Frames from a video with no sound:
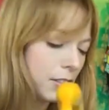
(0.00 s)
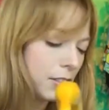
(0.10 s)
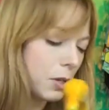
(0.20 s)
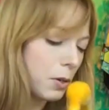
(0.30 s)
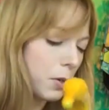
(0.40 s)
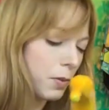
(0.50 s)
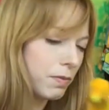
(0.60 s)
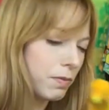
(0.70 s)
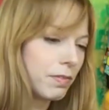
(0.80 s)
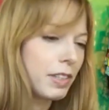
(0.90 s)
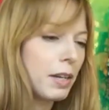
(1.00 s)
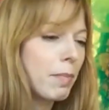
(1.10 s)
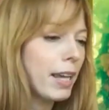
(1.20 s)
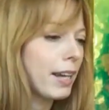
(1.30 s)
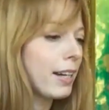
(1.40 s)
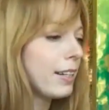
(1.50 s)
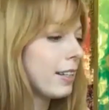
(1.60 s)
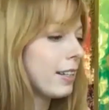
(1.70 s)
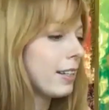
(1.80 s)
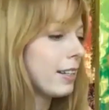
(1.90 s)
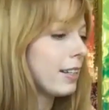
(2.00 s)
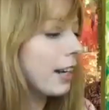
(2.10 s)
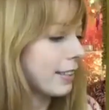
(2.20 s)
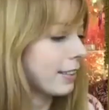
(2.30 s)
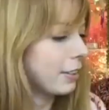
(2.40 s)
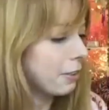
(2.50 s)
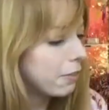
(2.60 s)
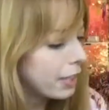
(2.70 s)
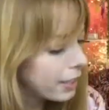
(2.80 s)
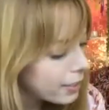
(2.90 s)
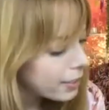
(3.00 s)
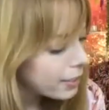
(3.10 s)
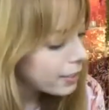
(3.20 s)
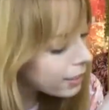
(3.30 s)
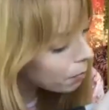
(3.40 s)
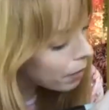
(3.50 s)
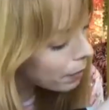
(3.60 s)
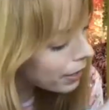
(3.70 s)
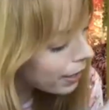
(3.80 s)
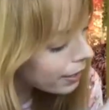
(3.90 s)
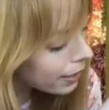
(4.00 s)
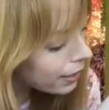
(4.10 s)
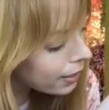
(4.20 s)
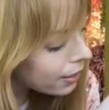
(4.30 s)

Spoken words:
So I'm gonna make a nice little face on my banana.